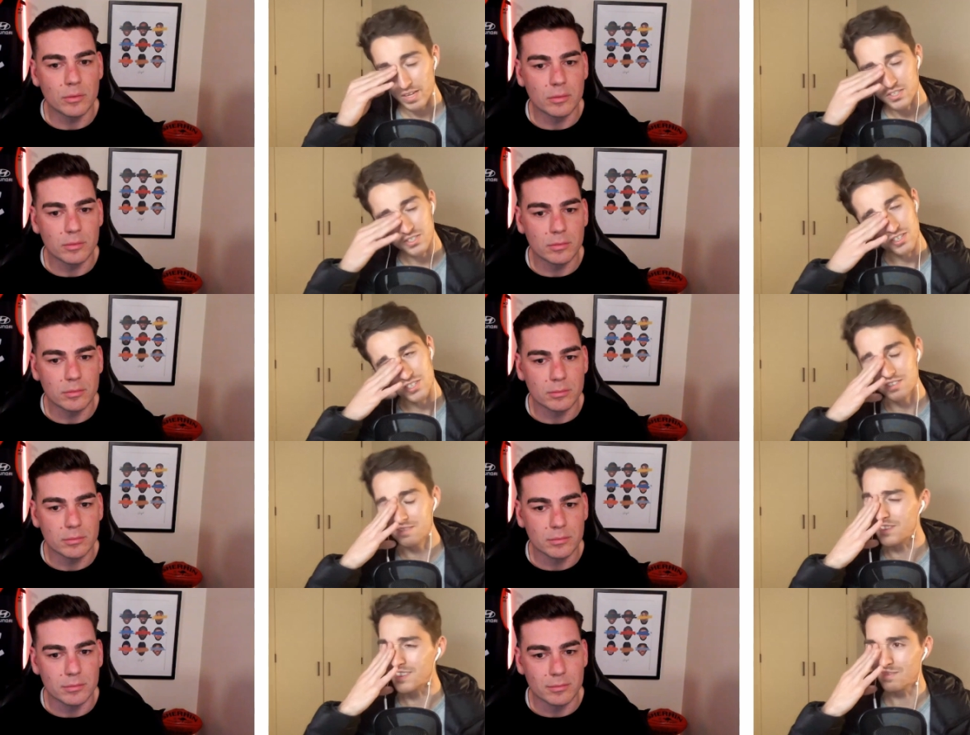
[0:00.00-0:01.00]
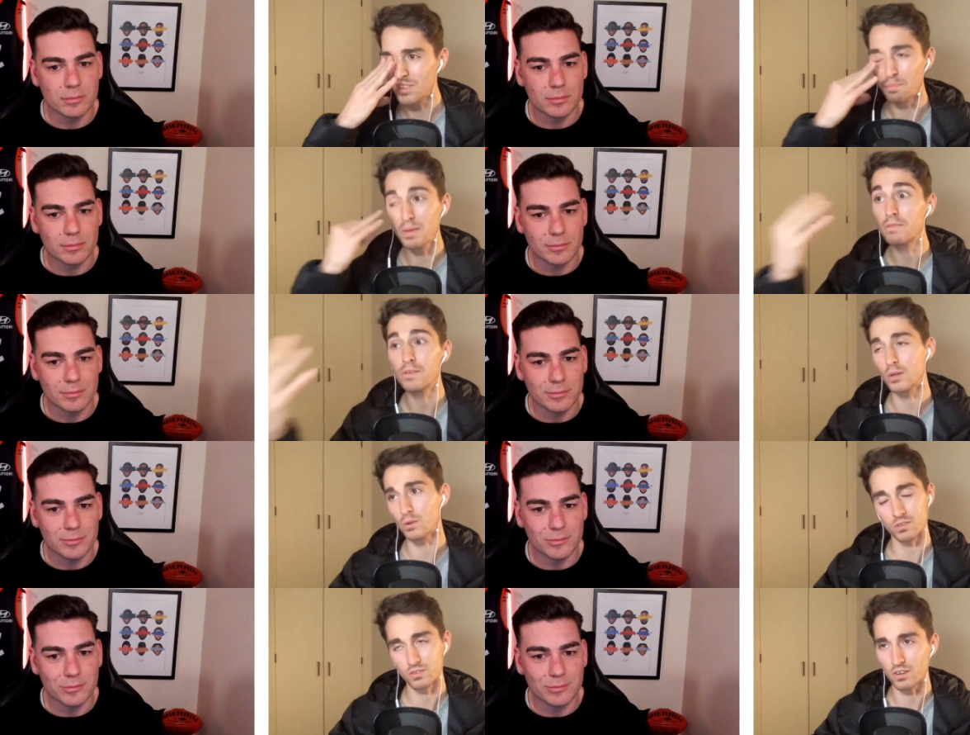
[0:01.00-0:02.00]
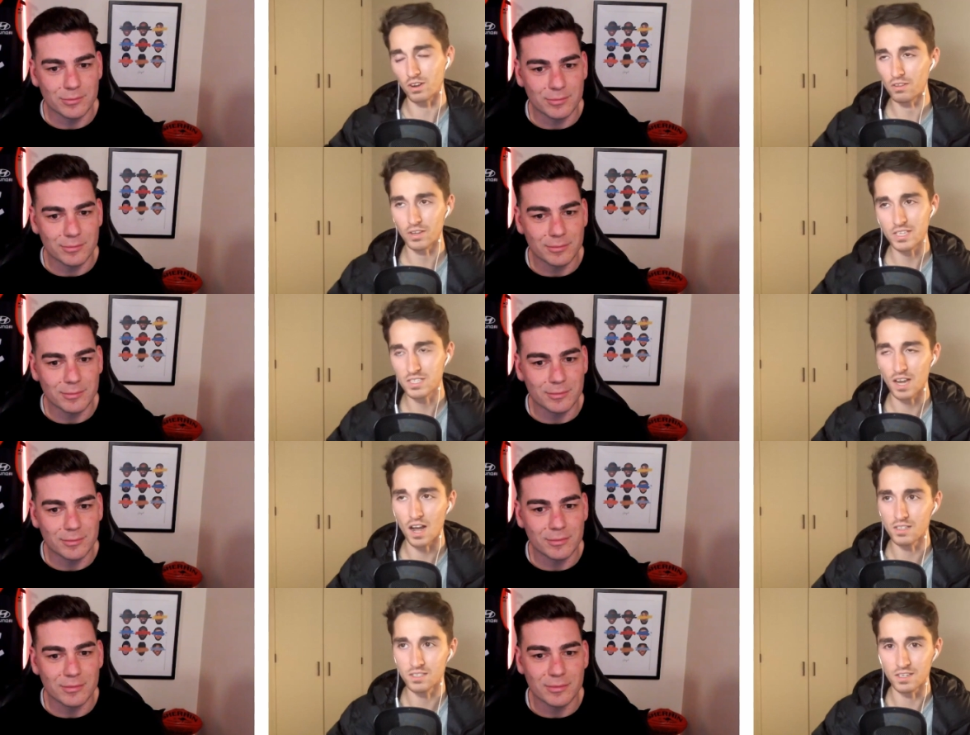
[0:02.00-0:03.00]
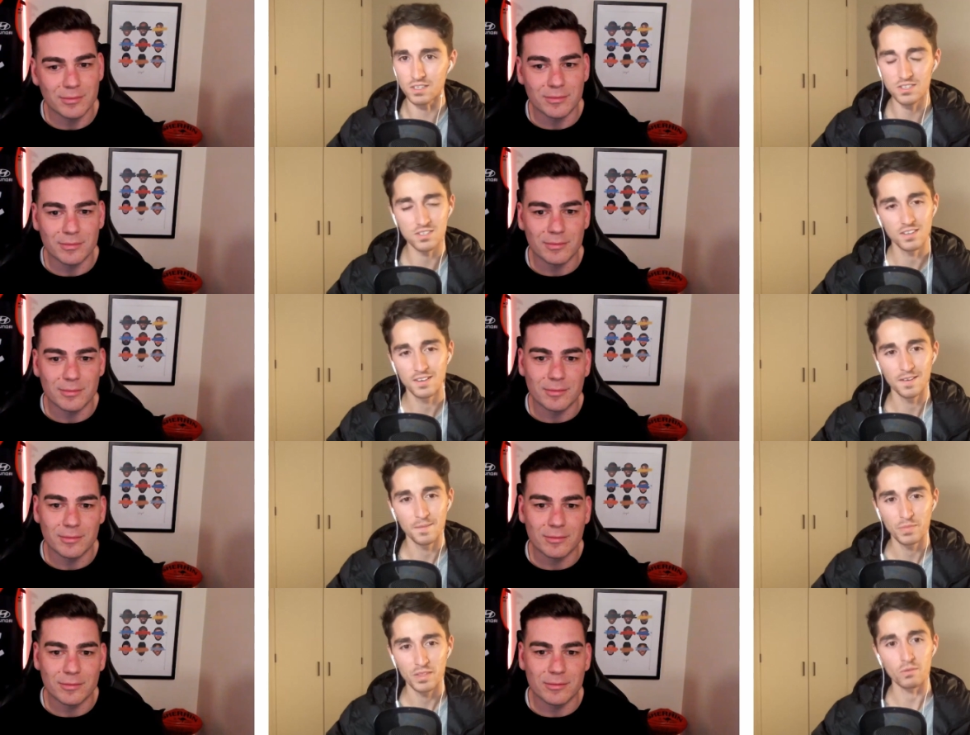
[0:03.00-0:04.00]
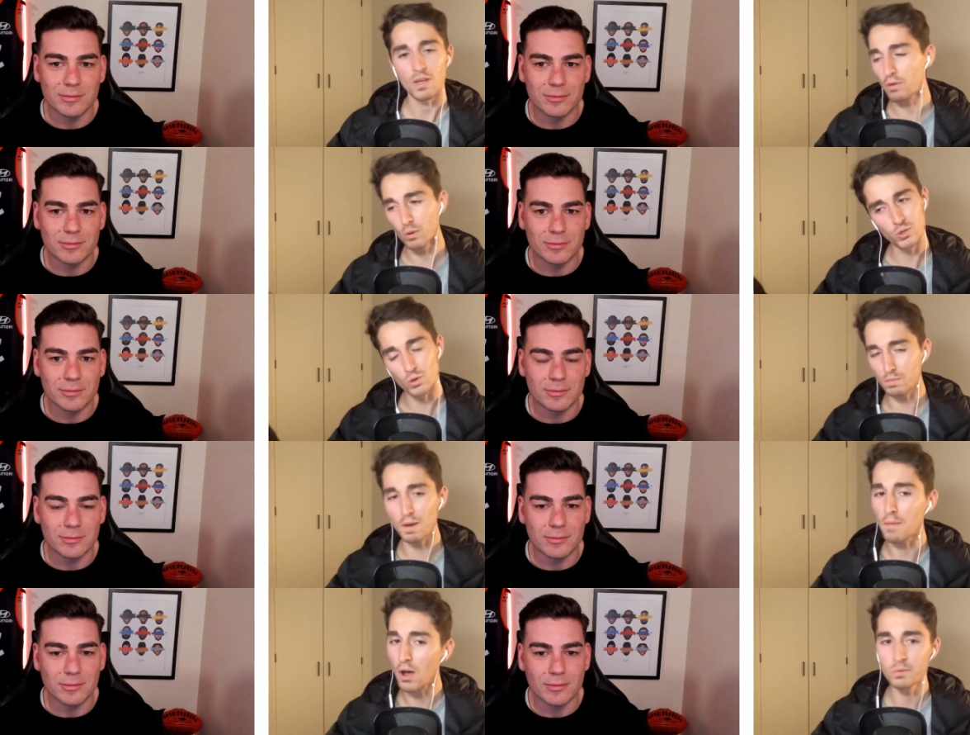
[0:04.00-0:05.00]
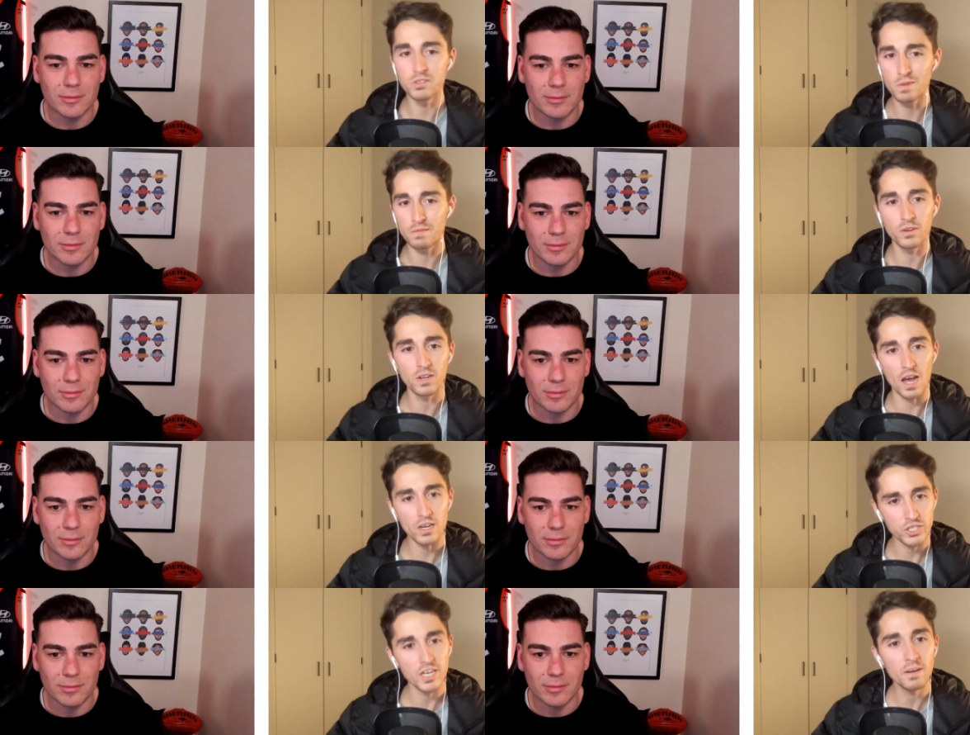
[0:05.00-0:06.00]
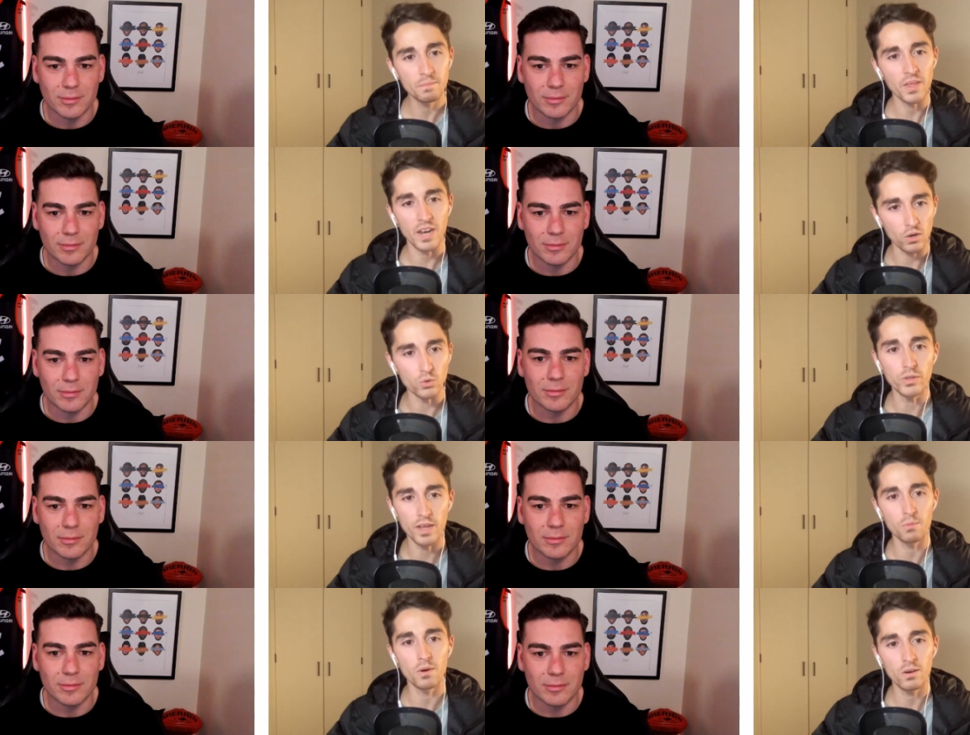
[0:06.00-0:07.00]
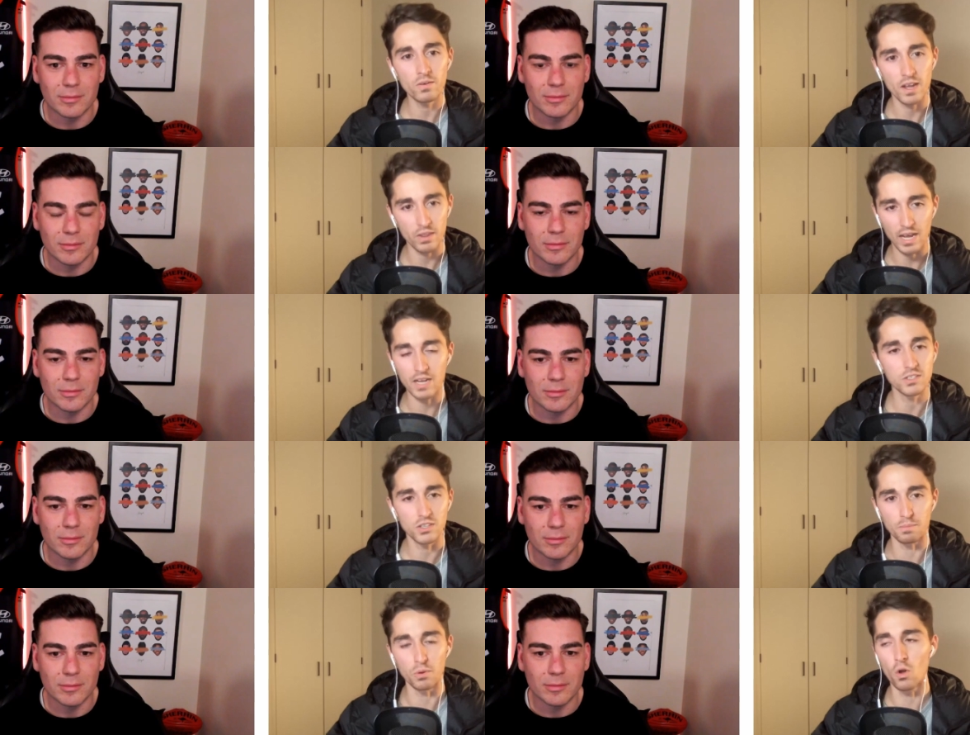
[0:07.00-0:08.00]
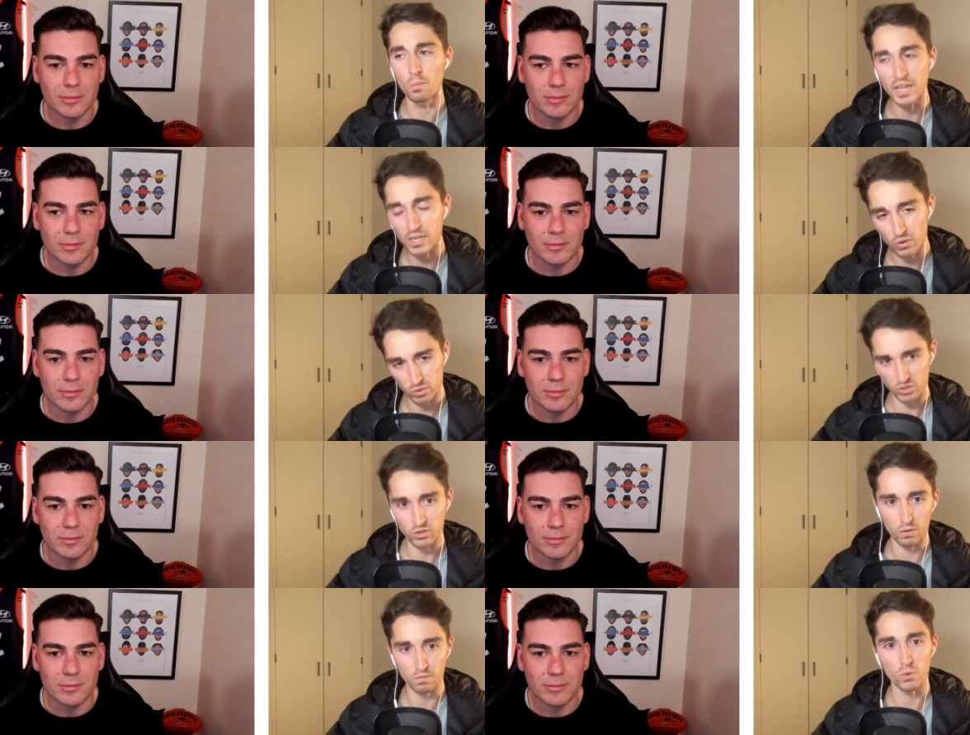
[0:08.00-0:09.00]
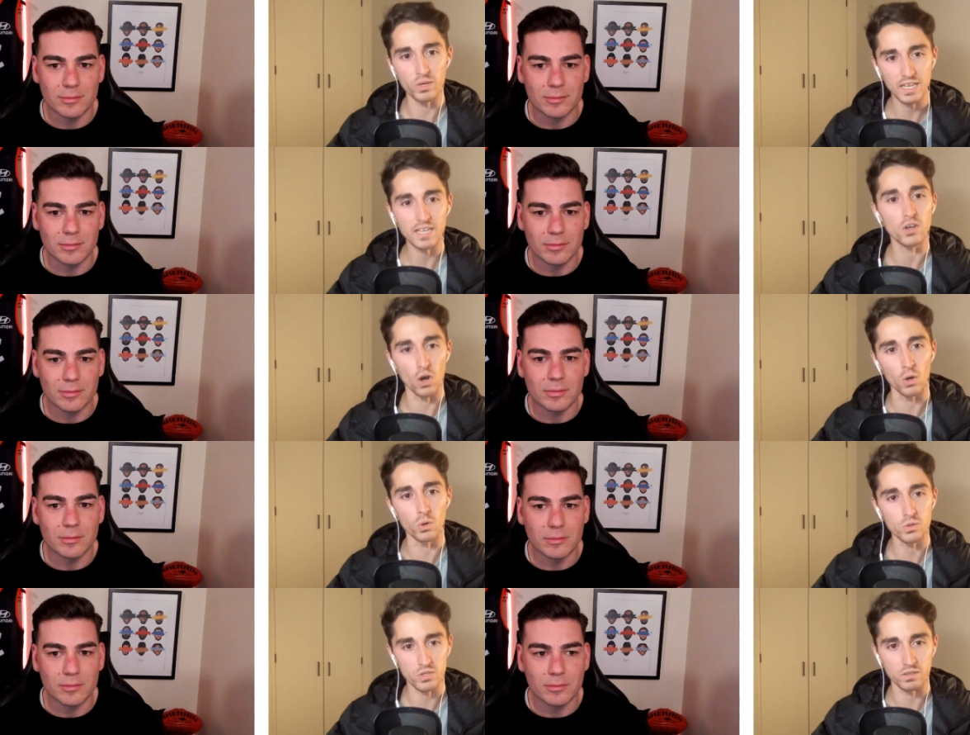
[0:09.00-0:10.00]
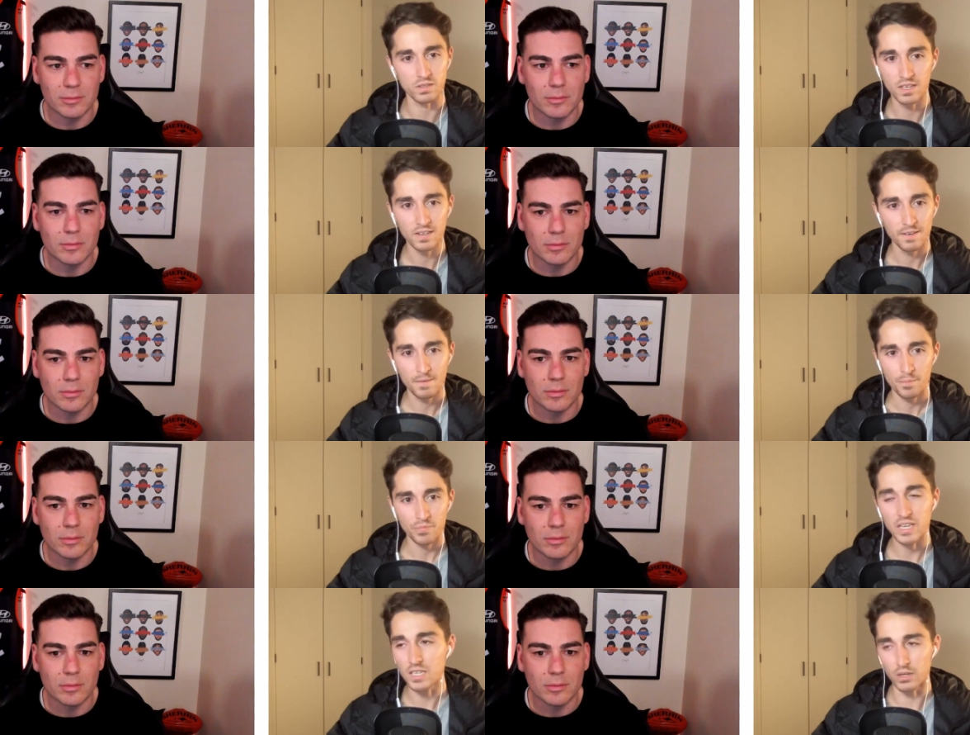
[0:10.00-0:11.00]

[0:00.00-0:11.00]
Speaker 1: the midfield, you know, against Carlton. It's everyone talked about Melbourne's midfield last year and how good they were and how they hunted the ball, but they could also go forward and kick goals, and their